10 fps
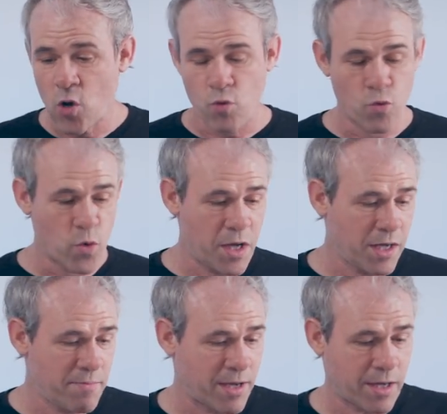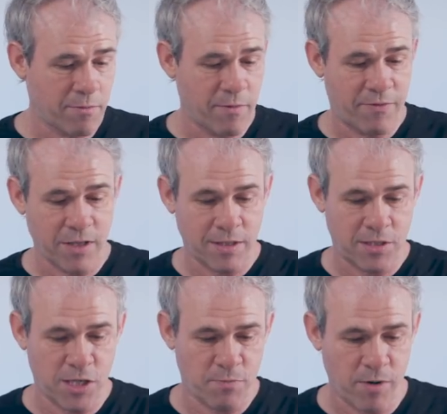Really big, we've got the
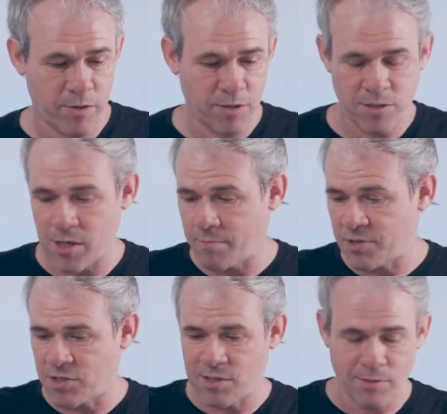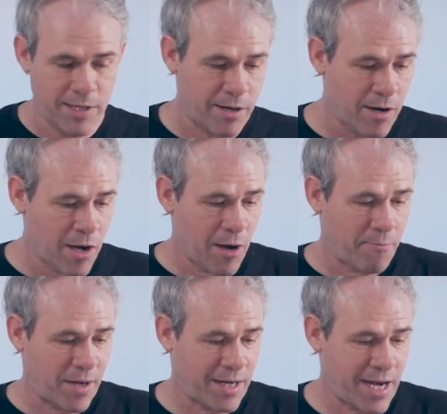touch bar on the top still there,
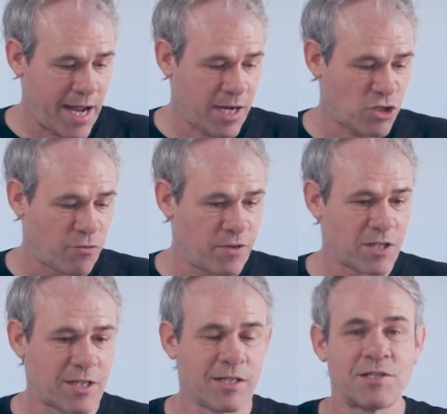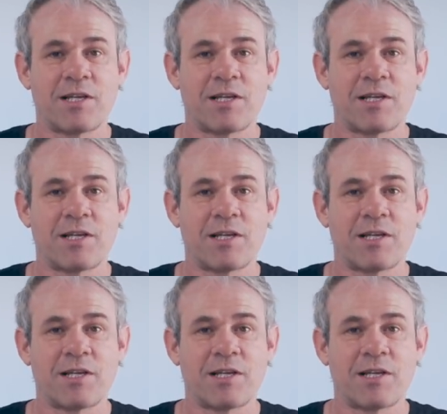but an actual physical